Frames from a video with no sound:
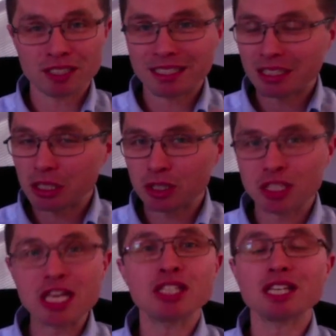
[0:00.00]

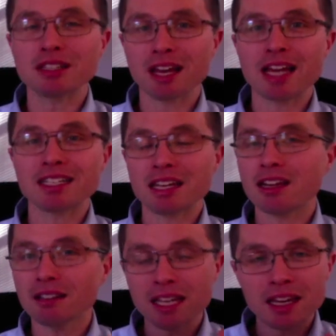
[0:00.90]
seizing land in
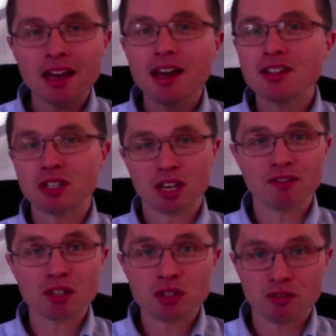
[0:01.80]
Italy to give it to